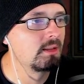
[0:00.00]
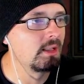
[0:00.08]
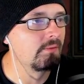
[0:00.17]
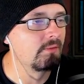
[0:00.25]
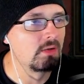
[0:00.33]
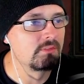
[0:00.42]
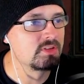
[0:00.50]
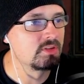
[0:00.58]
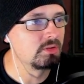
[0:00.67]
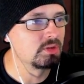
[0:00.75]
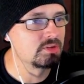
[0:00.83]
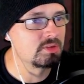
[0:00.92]
And then obviously
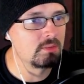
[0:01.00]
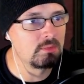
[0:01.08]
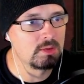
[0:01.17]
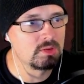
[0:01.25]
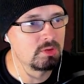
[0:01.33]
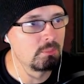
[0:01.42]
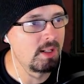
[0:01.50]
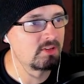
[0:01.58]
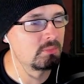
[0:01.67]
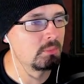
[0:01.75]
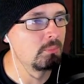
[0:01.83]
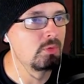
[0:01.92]
you just get your
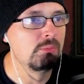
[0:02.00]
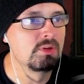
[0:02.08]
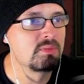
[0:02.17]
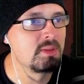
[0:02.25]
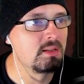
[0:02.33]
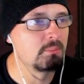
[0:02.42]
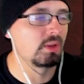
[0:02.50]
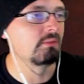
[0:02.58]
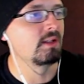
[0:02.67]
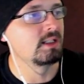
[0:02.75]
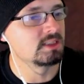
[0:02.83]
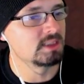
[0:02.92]
maximum movement speed and put
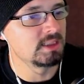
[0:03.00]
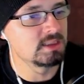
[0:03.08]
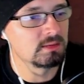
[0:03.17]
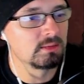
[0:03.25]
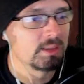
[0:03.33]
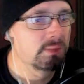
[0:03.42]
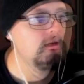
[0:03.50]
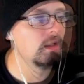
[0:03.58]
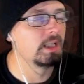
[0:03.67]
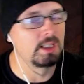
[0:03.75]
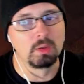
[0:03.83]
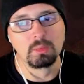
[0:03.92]
everything into intellect. All
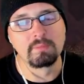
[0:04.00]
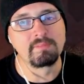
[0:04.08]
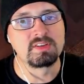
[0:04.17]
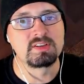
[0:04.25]
right, now going over the